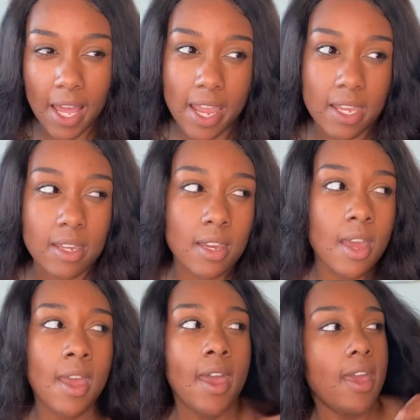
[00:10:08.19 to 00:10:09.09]
Like
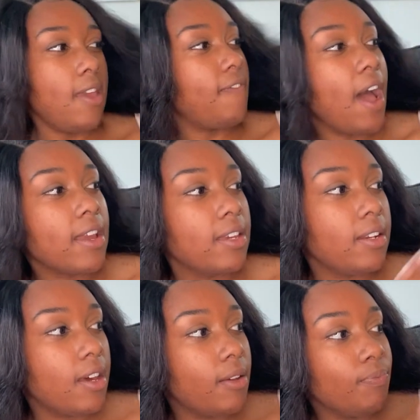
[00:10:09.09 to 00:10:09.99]
if I
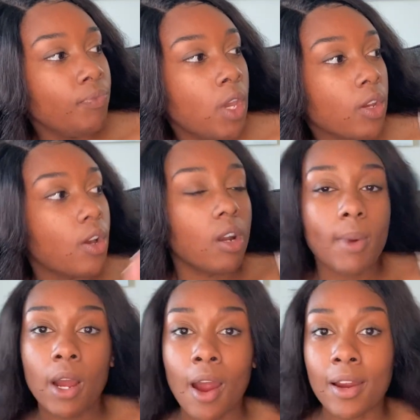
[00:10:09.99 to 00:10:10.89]
get up, go to
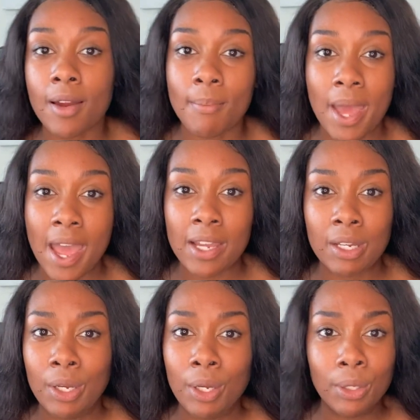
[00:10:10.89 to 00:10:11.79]
my car, come
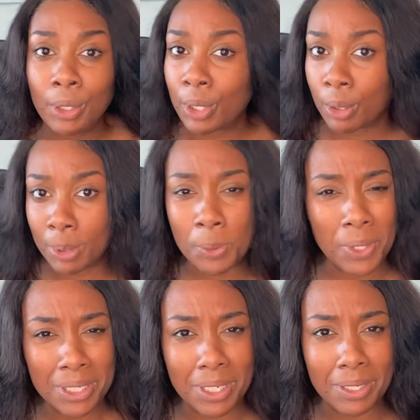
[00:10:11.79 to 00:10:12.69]
back, your girl be
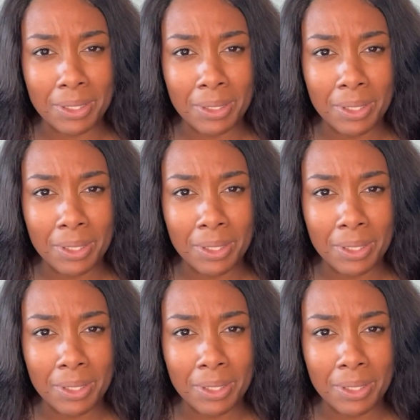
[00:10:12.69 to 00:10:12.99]
winded.